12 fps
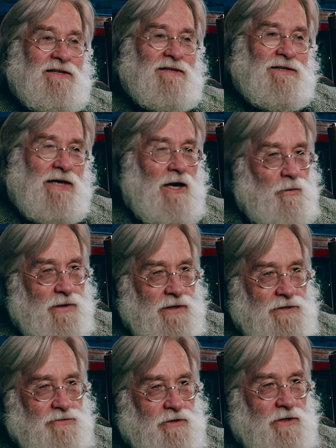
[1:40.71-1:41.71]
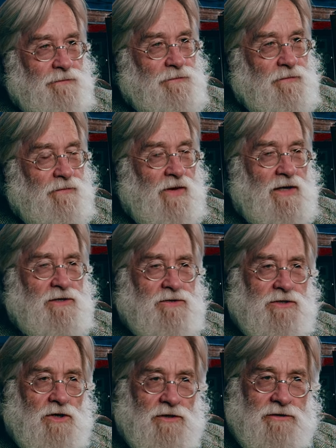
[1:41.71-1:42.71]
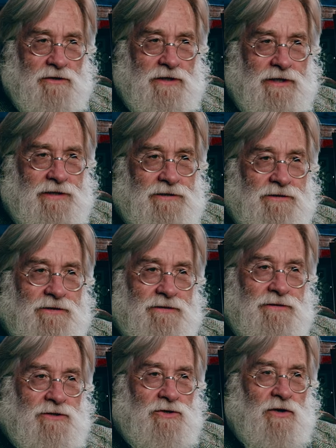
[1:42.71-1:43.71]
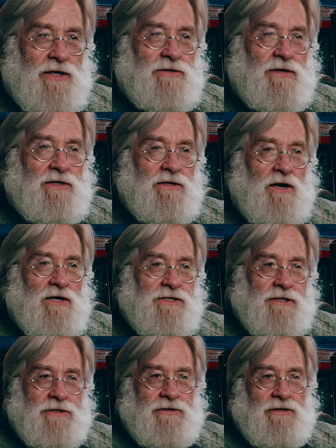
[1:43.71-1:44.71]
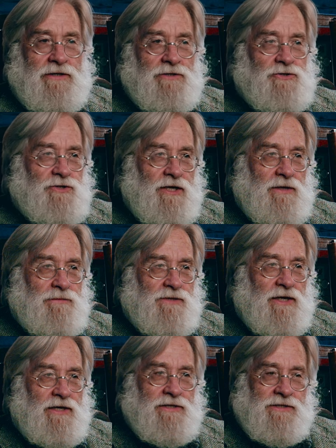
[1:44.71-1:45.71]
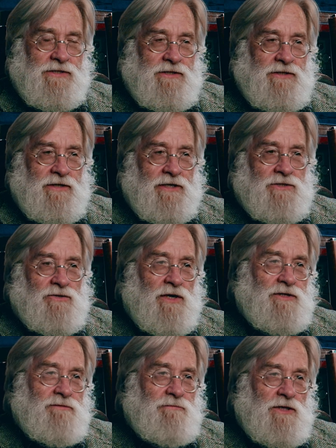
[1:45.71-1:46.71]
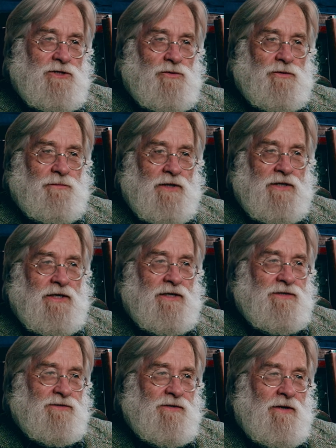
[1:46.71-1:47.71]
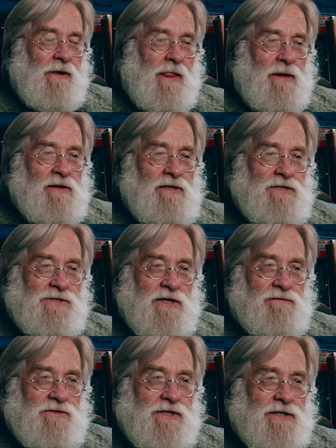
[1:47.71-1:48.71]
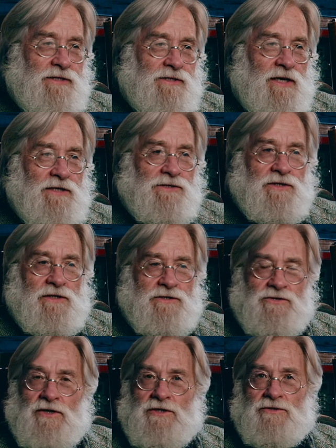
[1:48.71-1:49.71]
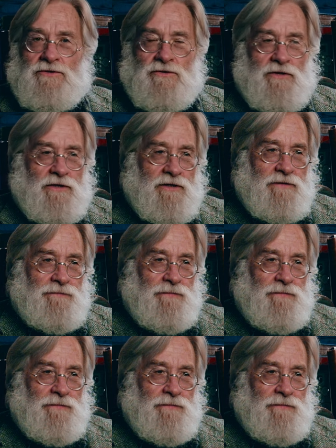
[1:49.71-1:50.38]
Now, when I draw, I use longer lines, try to articulate shapes that I see, and try to measure with my eyes instead of sight, size, and construction drawing.